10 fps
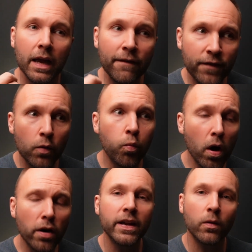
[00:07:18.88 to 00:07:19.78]
if you're
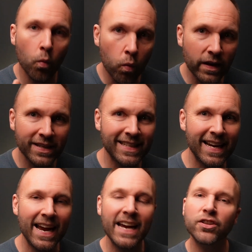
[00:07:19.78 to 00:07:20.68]
working with
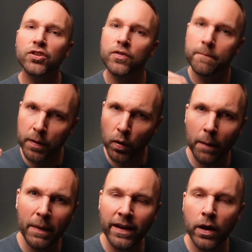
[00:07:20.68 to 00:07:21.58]
estate agents, you've built
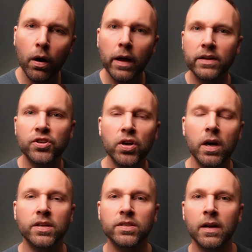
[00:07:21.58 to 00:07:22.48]
up that know, like, and
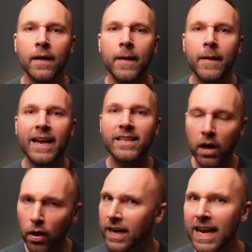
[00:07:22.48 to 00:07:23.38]
trust, it's a
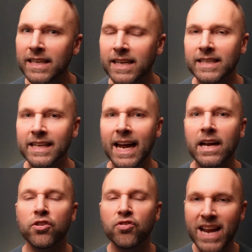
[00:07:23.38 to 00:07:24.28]
lot easier to
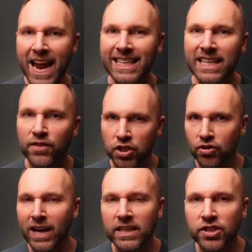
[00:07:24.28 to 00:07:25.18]
get creative
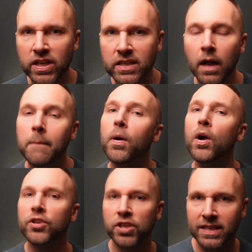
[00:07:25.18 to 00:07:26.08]
strategies like
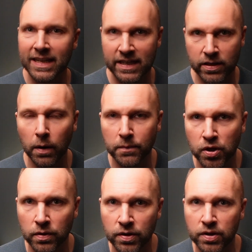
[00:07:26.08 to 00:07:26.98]
purchase lease
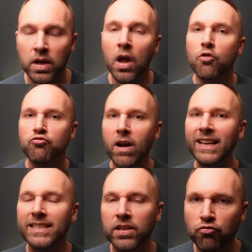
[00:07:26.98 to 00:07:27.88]
options,
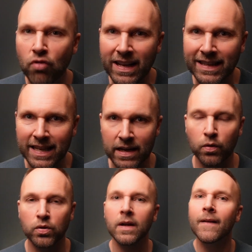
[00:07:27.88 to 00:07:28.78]
rent to rent
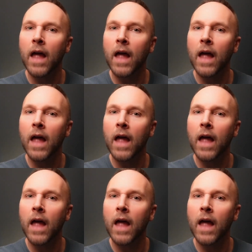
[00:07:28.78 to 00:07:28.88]
deals,